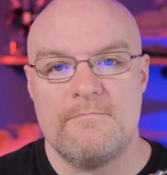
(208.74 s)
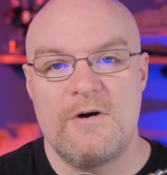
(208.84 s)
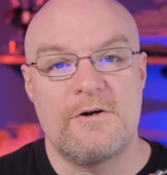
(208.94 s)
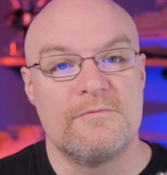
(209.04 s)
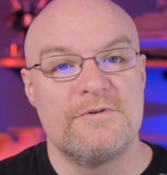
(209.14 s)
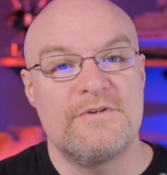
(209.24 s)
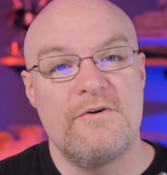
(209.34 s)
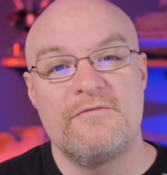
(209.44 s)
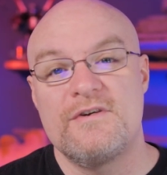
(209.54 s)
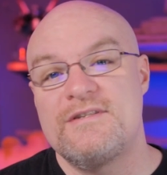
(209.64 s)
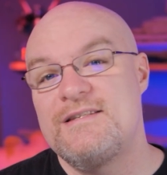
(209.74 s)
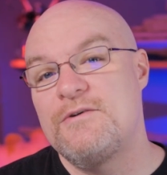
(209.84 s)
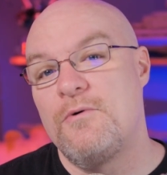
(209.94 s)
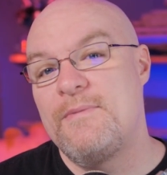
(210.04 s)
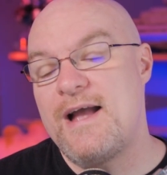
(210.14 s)
Marco Russo over at
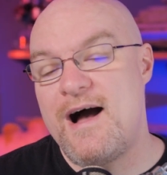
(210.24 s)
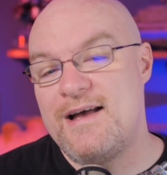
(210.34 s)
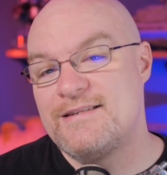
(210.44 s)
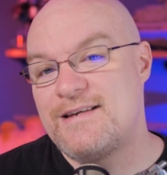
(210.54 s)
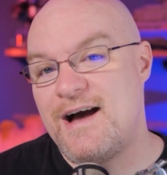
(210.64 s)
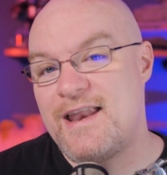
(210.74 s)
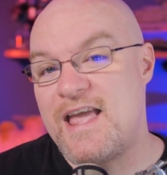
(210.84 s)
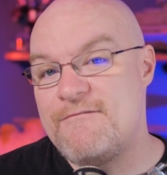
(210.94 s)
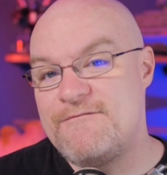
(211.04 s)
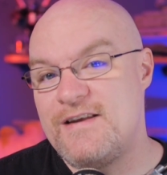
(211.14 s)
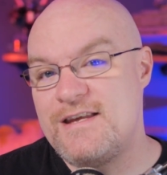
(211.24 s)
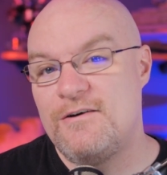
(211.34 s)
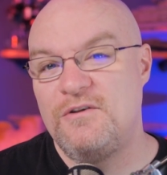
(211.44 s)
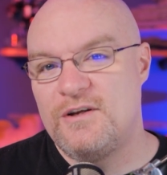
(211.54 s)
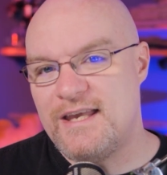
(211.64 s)
SQLBI's got a video
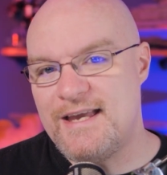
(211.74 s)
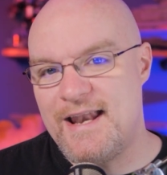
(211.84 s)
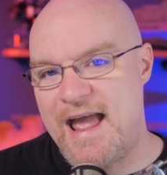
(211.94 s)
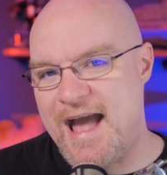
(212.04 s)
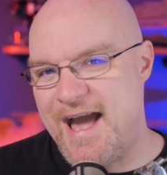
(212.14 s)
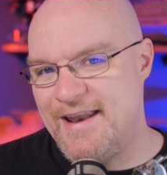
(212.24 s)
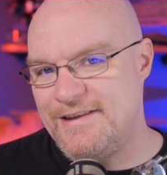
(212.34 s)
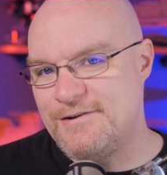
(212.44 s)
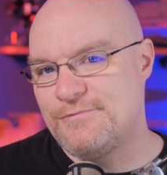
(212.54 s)
looking at how do you